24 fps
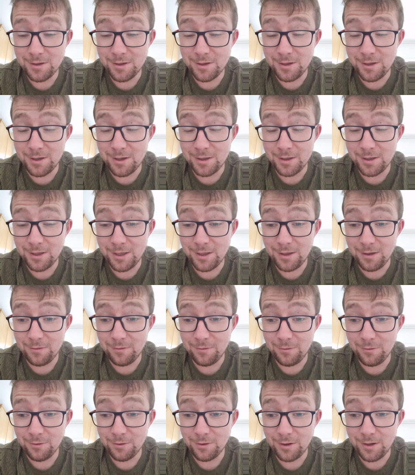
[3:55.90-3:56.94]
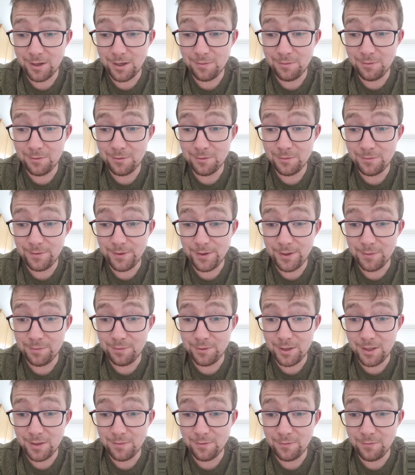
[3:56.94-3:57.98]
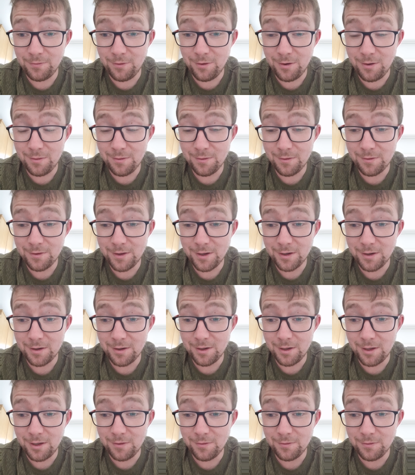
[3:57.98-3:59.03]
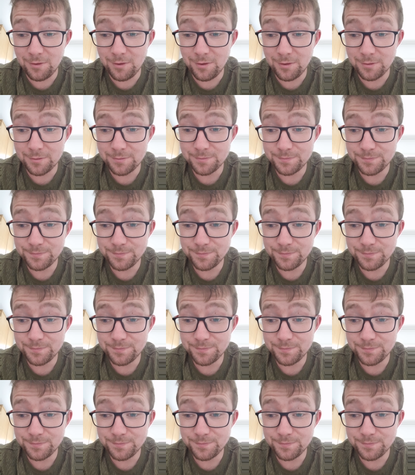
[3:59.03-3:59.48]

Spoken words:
at the end of the first half, but a brilliant performance in the second half. Like